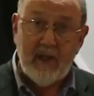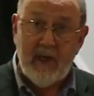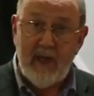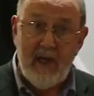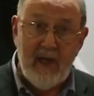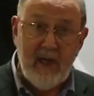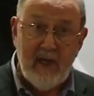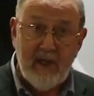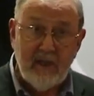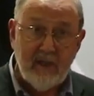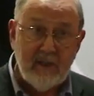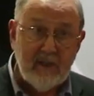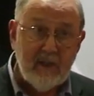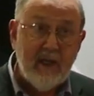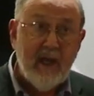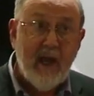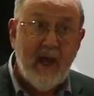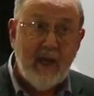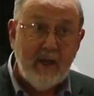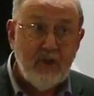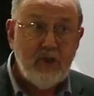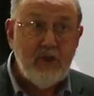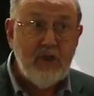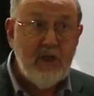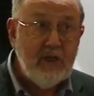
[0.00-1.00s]
keen to
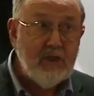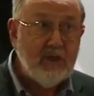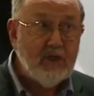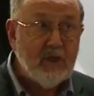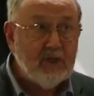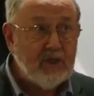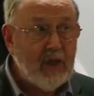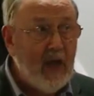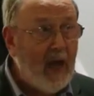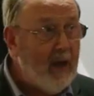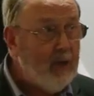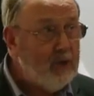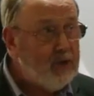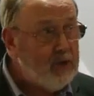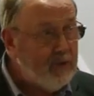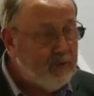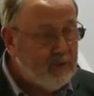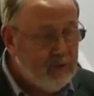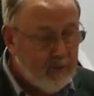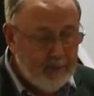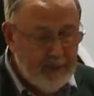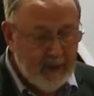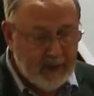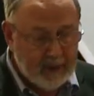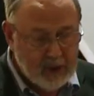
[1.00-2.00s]
get Jesus out
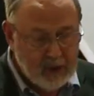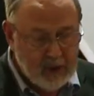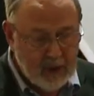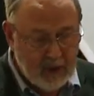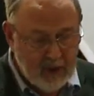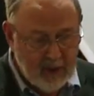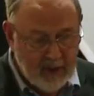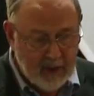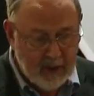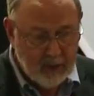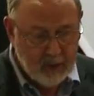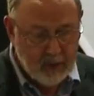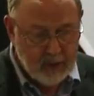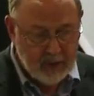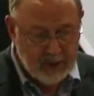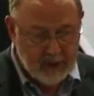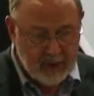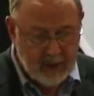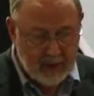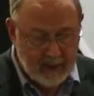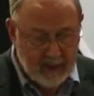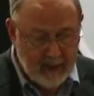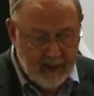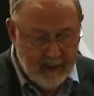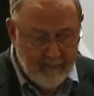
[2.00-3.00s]
of the picture,
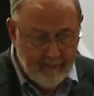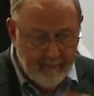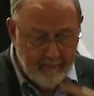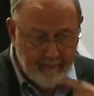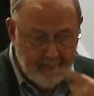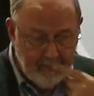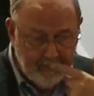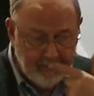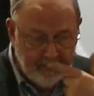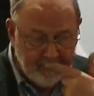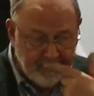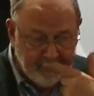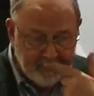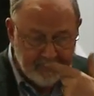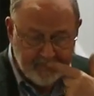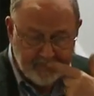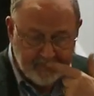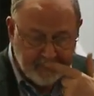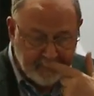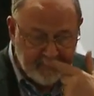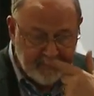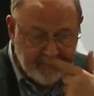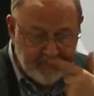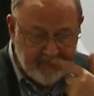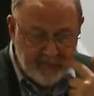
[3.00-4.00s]
interestingly.
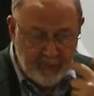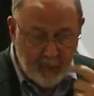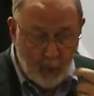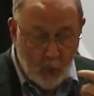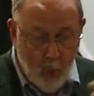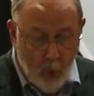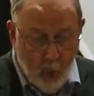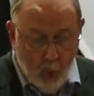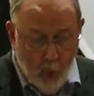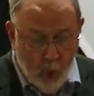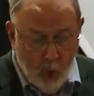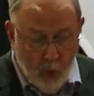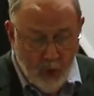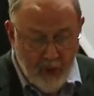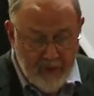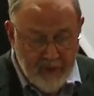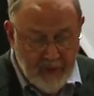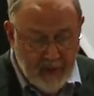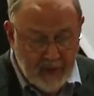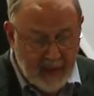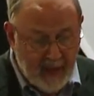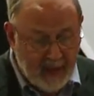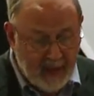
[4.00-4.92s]
Or in the